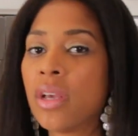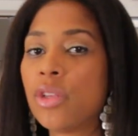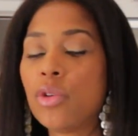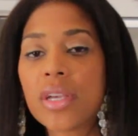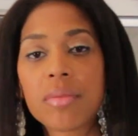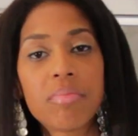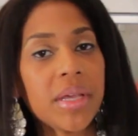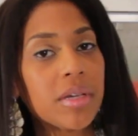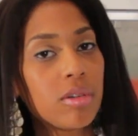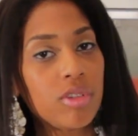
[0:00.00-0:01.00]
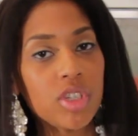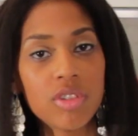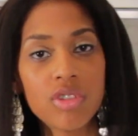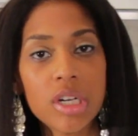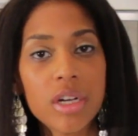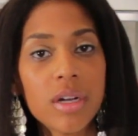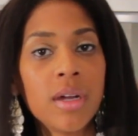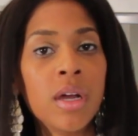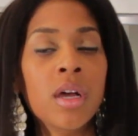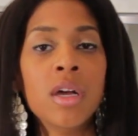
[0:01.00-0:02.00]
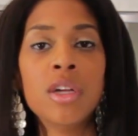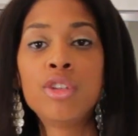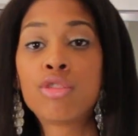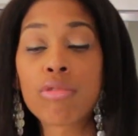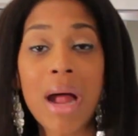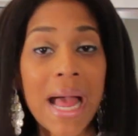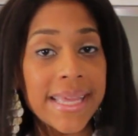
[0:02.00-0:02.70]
You can pickle ginger, dry